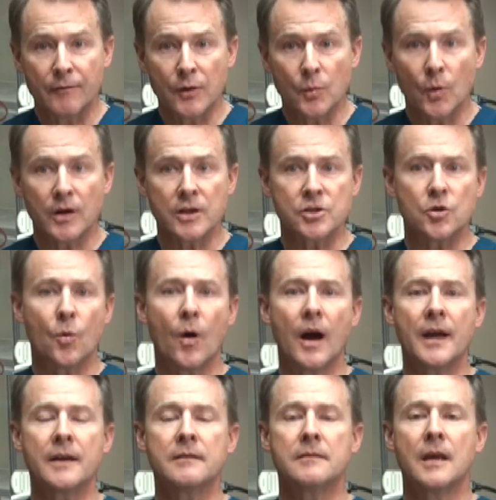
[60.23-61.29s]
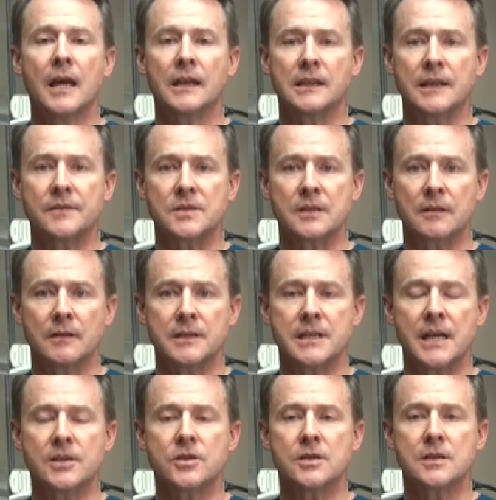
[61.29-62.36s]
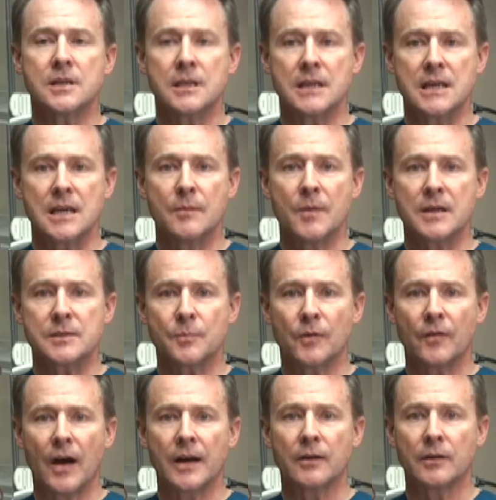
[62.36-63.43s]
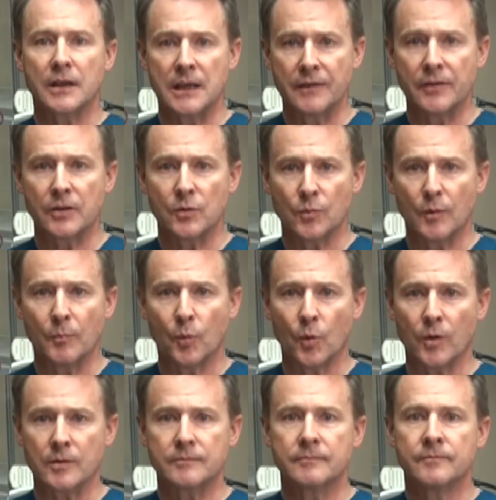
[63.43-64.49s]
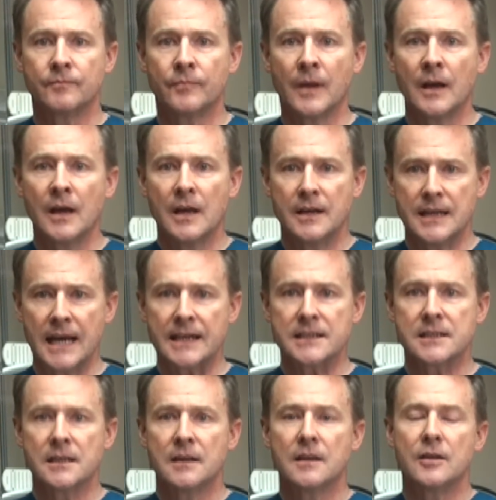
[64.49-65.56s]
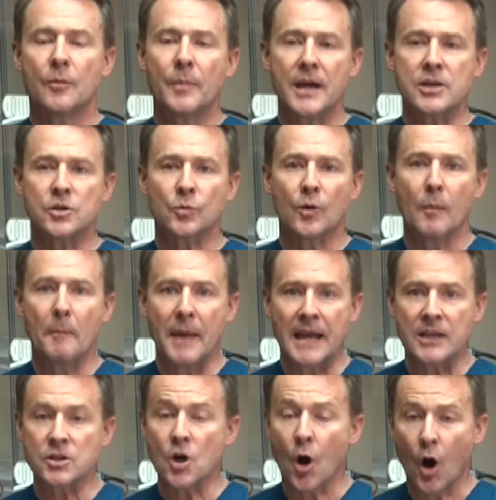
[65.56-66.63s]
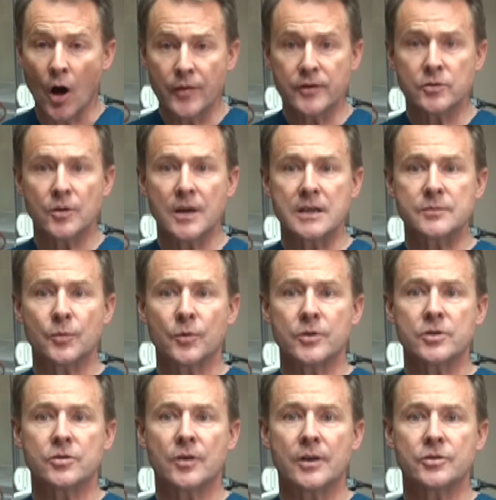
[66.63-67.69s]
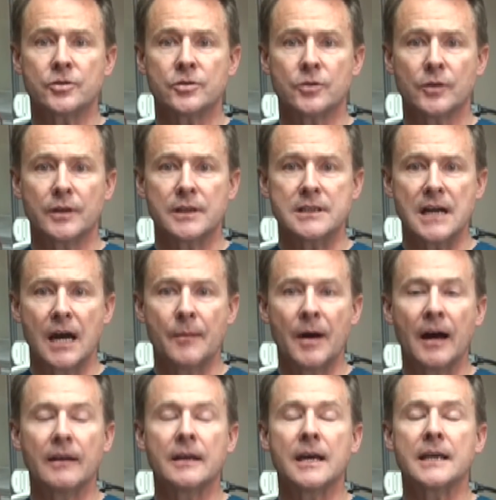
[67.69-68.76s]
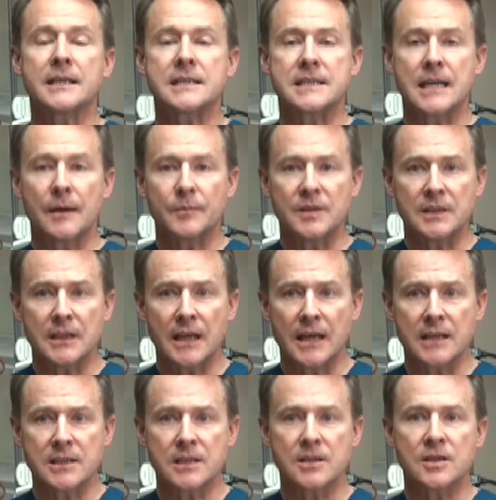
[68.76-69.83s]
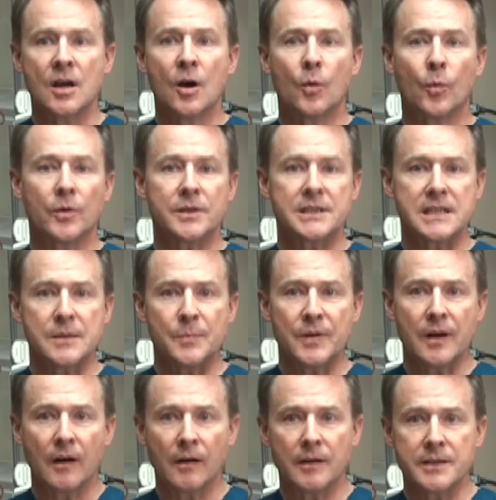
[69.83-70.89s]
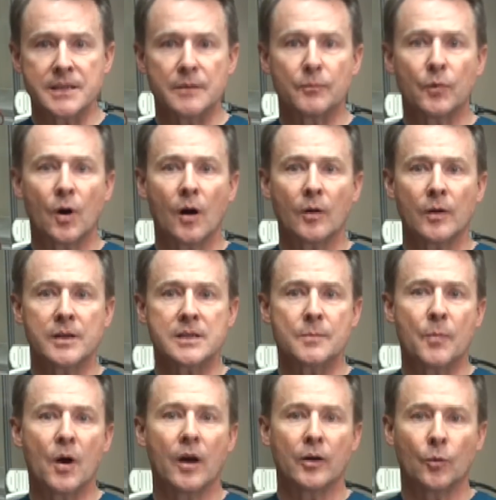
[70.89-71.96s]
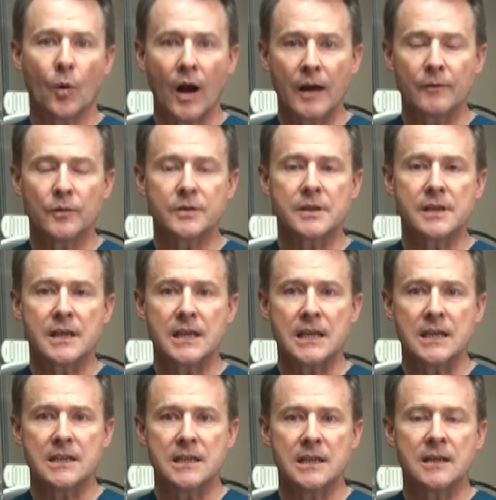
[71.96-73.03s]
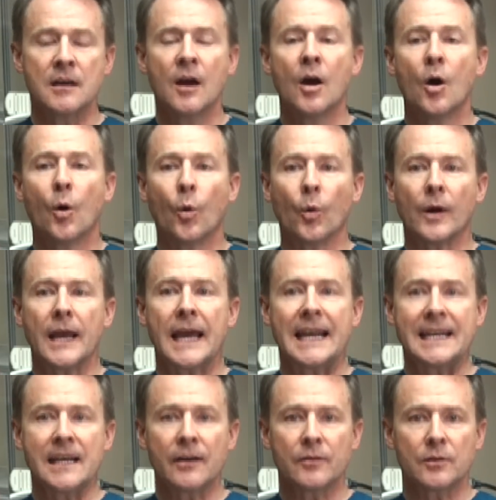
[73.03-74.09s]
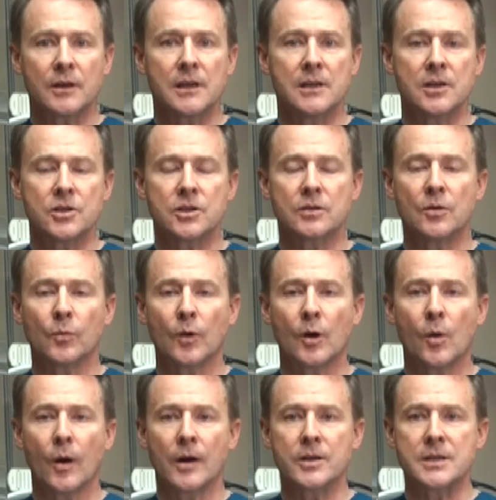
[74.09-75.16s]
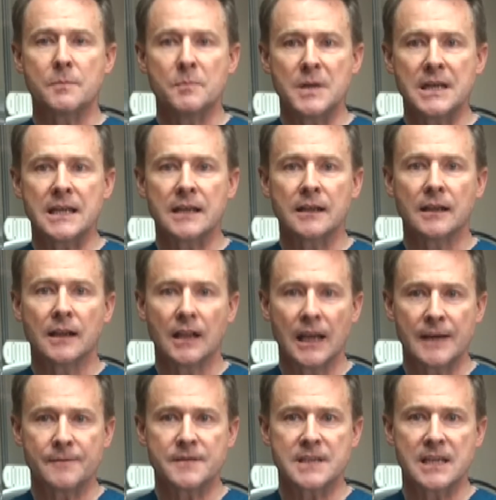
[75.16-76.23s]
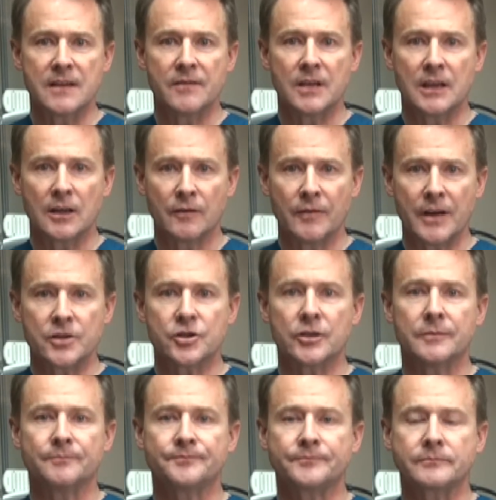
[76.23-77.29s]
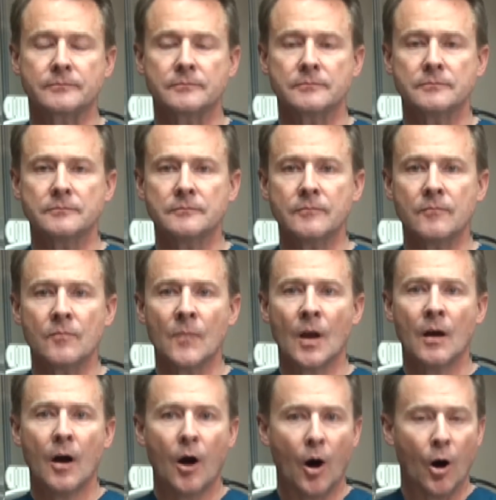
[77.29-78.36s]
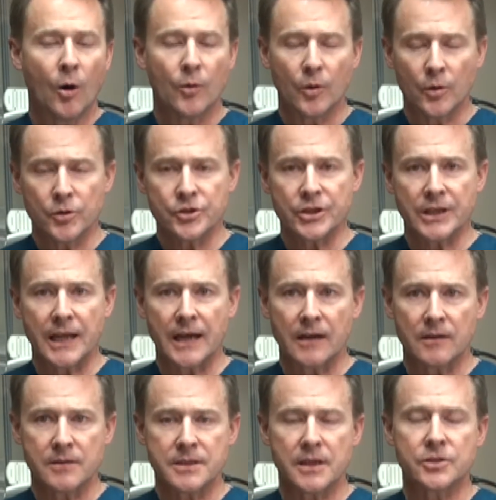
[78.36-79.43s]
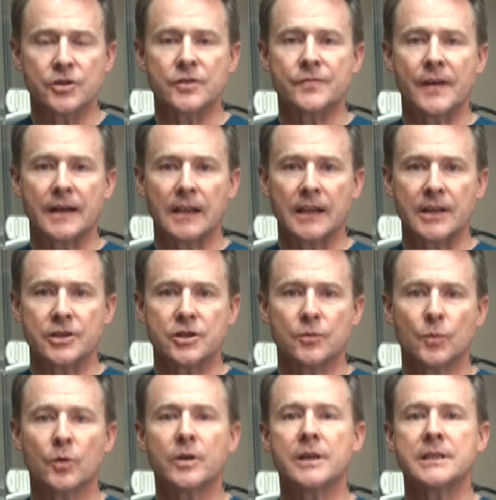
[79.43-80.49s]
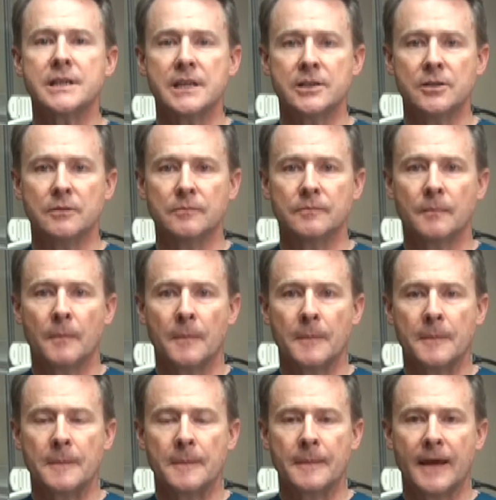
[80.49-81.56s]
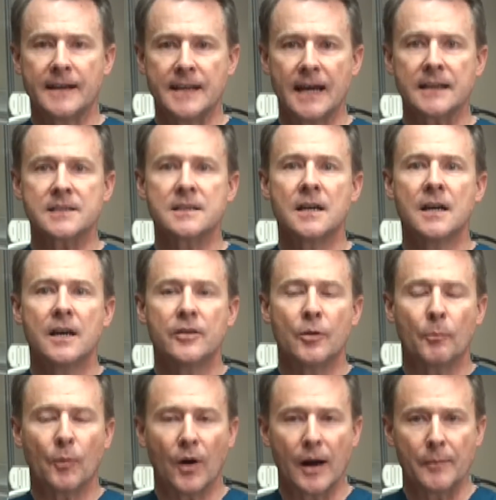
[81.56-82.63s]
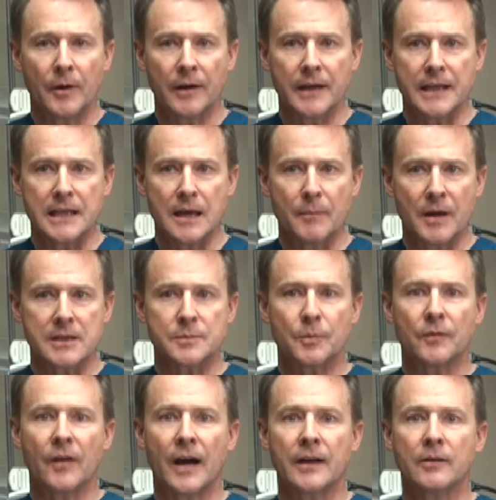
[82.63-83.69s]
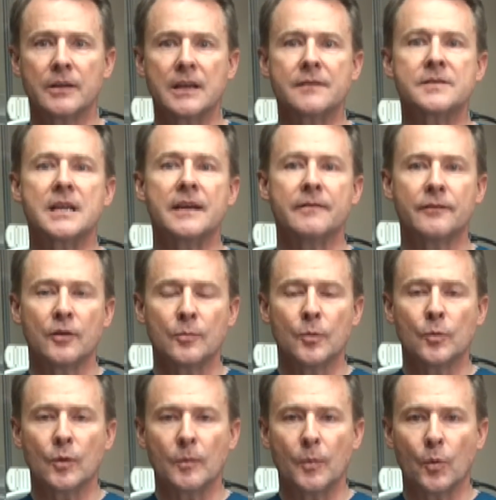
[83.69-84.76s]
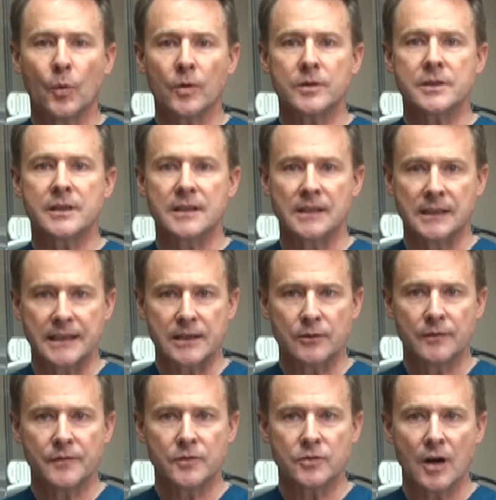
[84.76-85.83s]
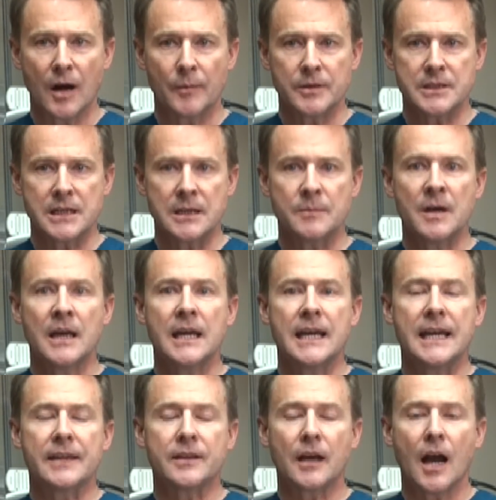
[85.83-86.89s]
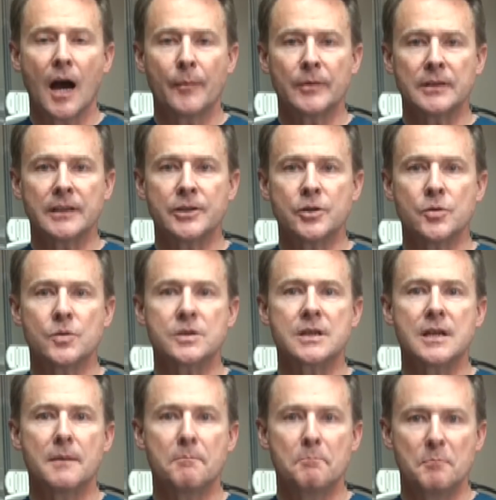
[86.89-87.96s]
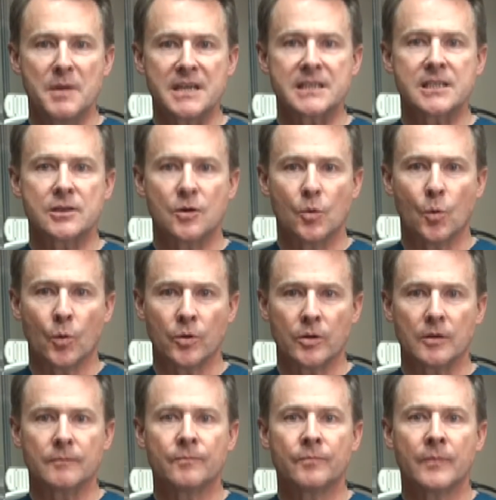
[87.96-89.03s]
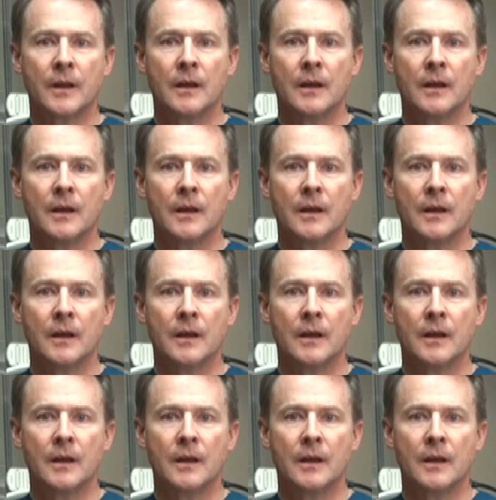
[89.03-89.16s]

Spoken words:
everyone is quiet and gives their attention to the EMS provider giving the report. Next, the patient remains on the transport stretcher during the timeout, except in cases where CPR is in progress upon arrival to the ED or any other condition that requires immediate life-saving intervention. All urgent care, such as ventilation, will continue. Next, the primary EMS provider gives a verbal report to the leader of the trauma team in the commonly used MIST order.